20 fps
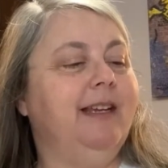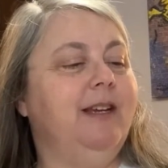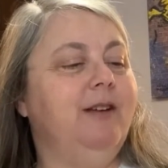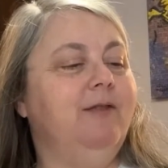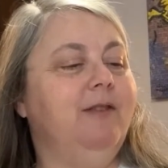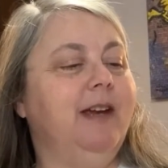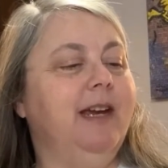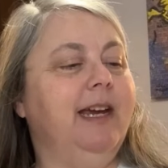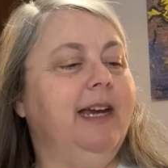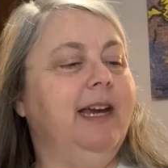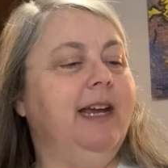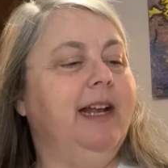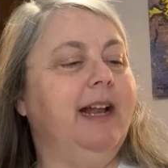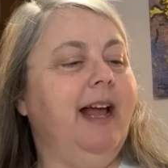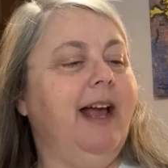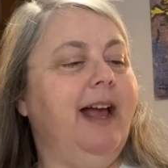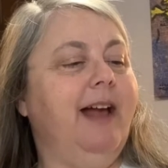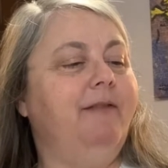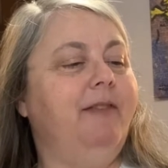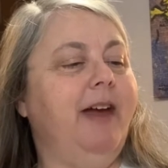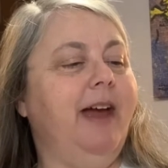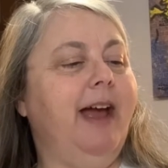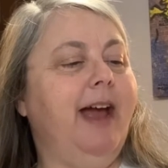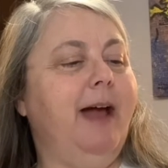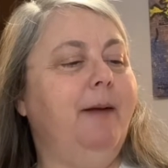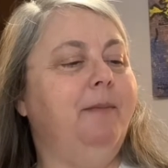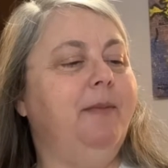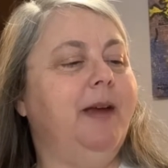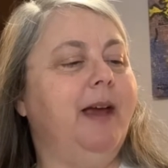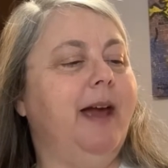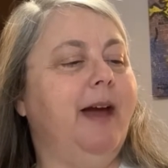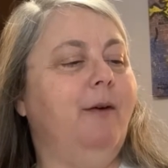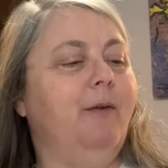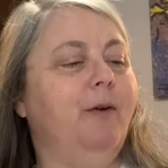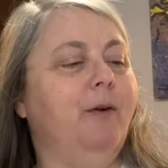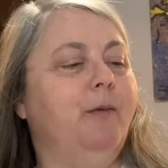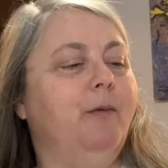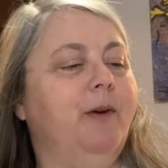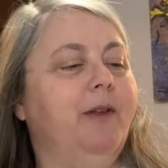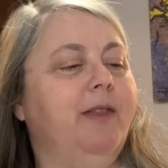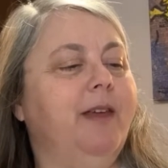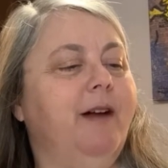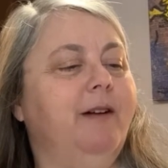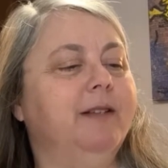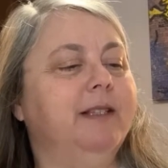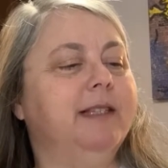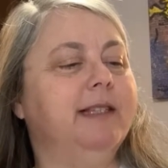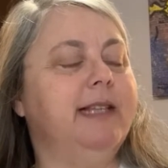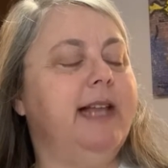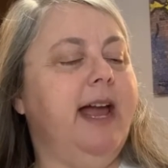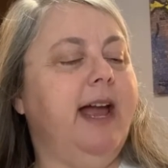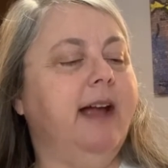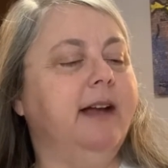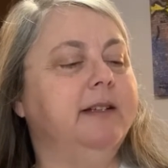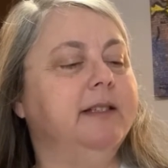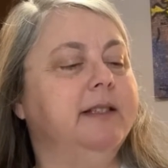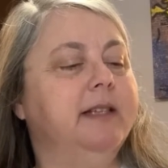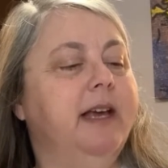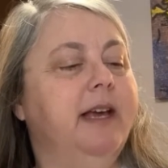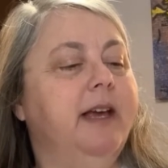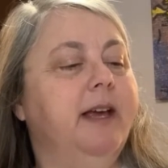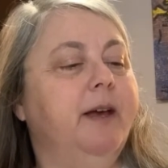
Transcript: You can't have a happy hour without snacks.